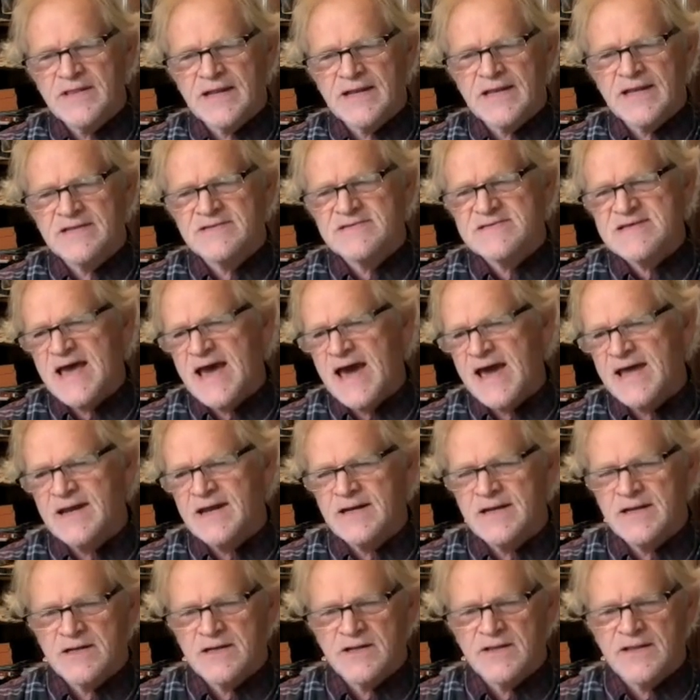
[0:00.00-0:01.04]
that gets
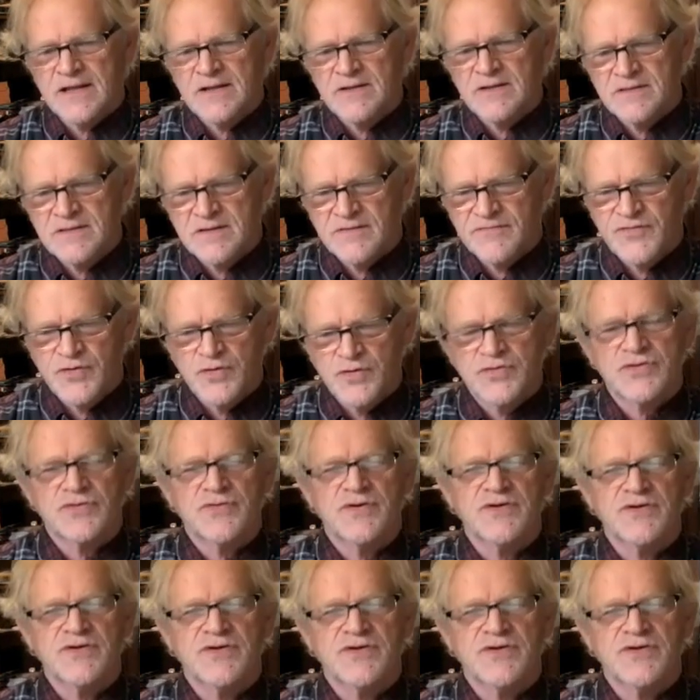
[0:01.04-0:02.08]
added into that the future
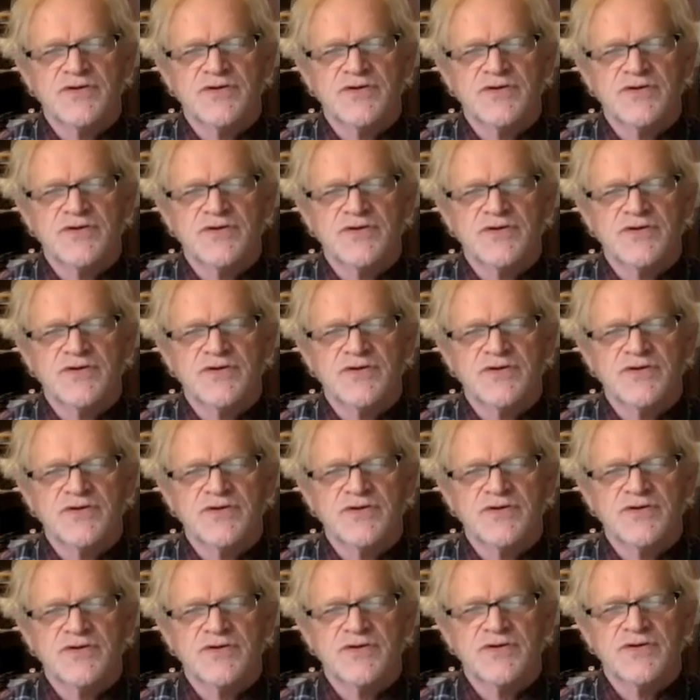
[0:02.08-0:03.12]
is
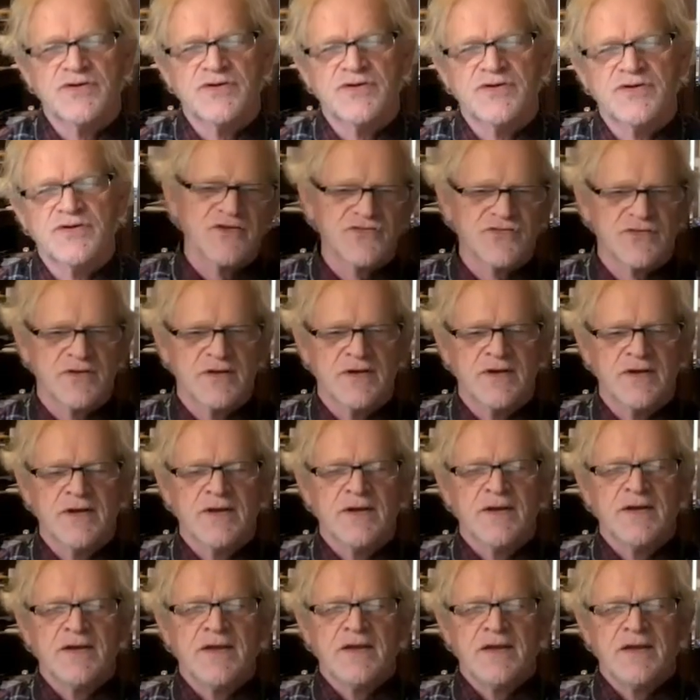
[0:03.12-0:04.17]
equation for all of
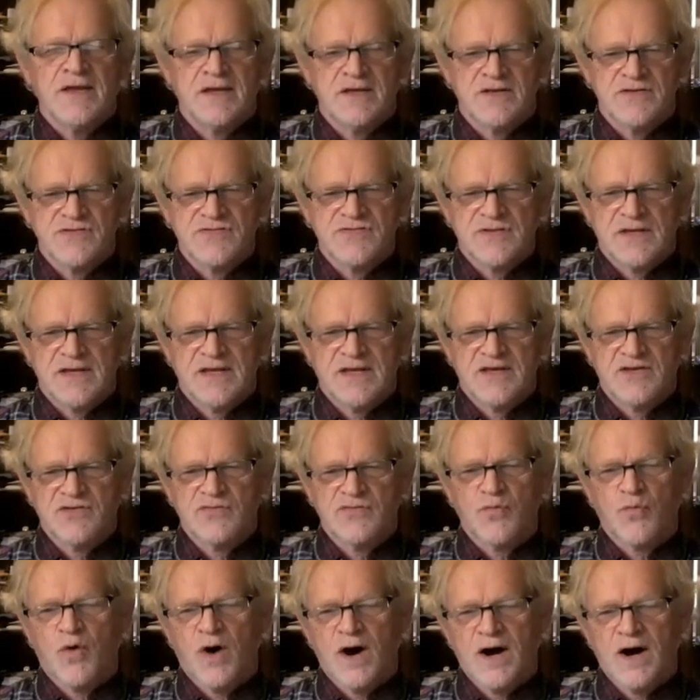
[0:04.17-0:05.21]
us is
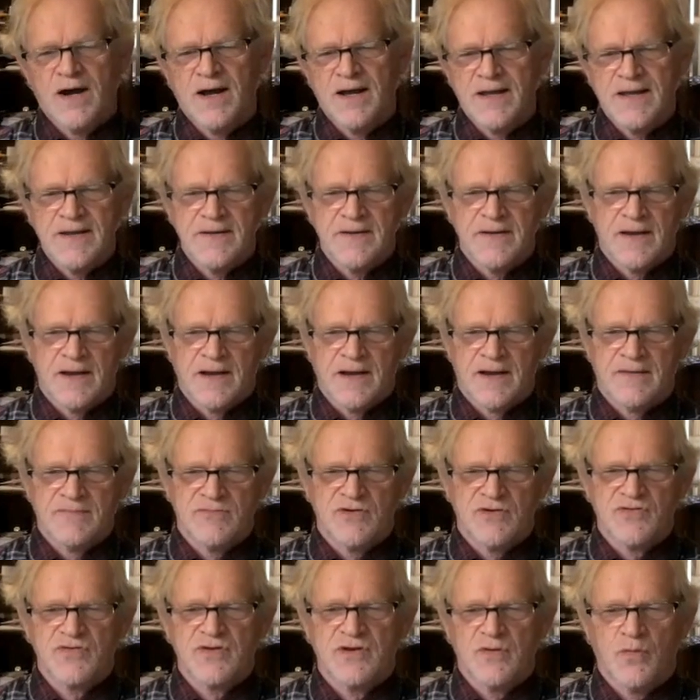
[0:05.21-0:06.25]
is why uh,
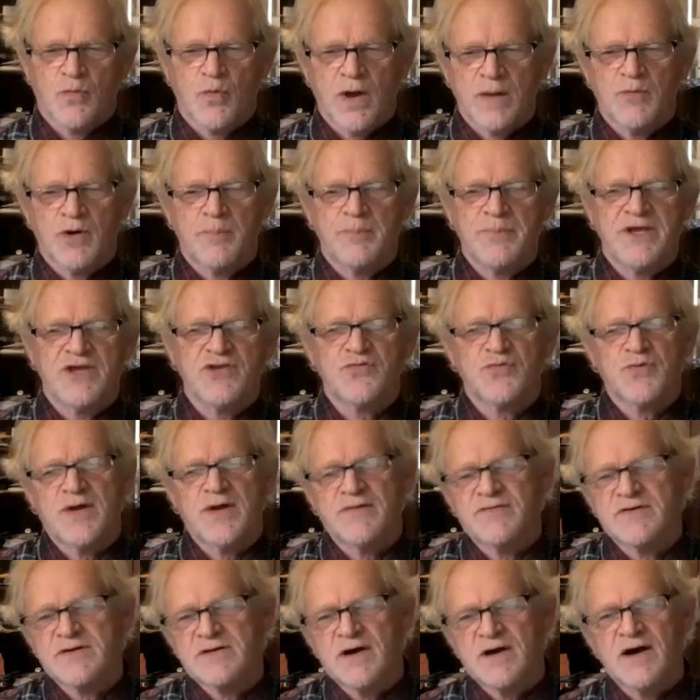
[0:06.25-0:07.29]
there's you know one more piece we
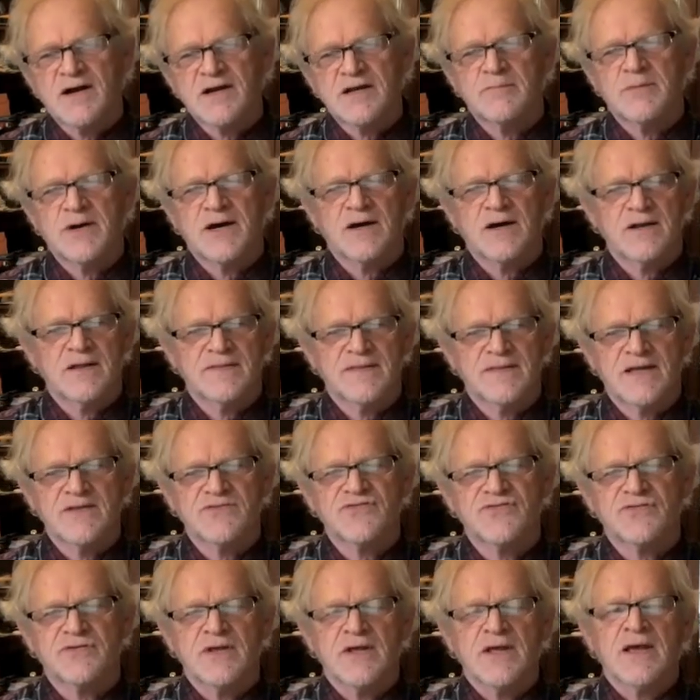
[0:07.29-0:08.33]
haven't talked about, and
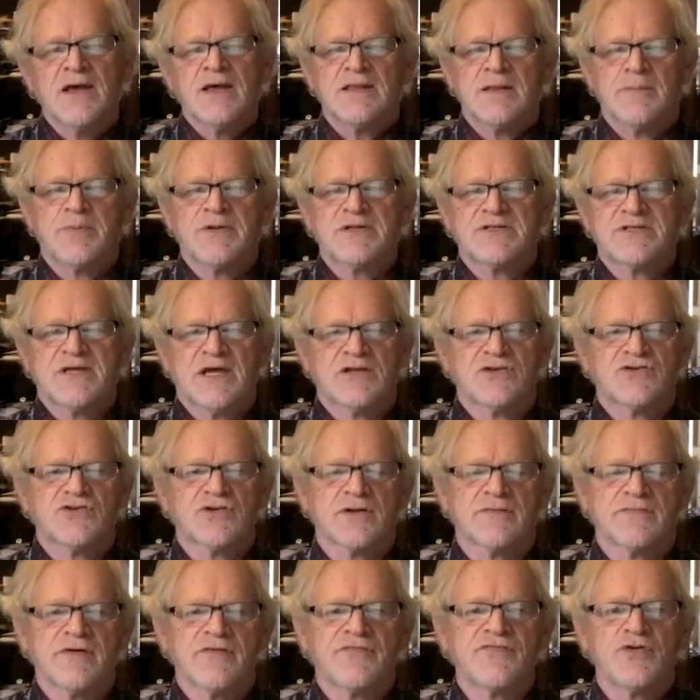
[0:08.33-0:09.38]
that's the potential
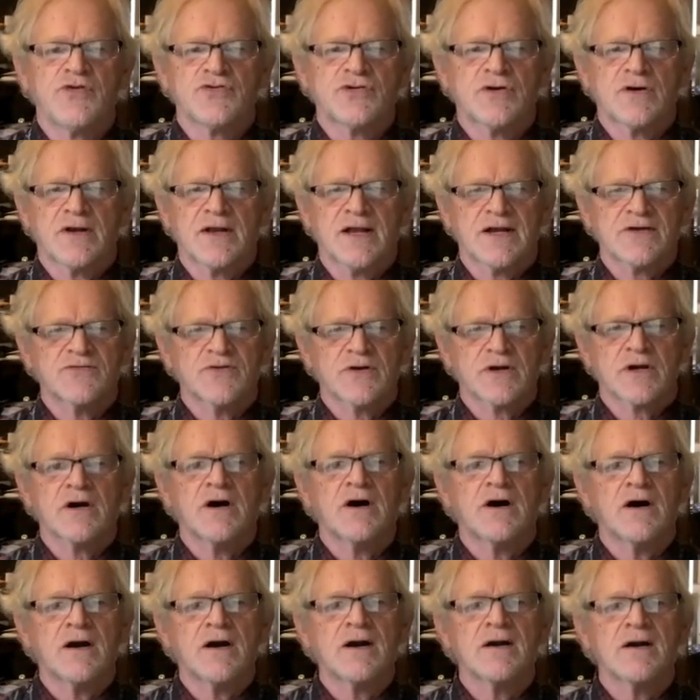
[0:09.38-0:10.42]
of a future electric
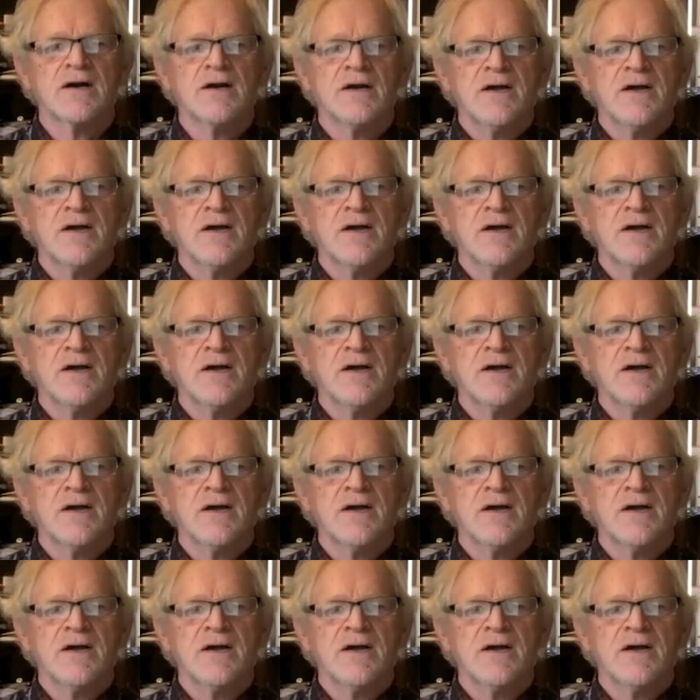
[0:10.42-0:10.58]
car.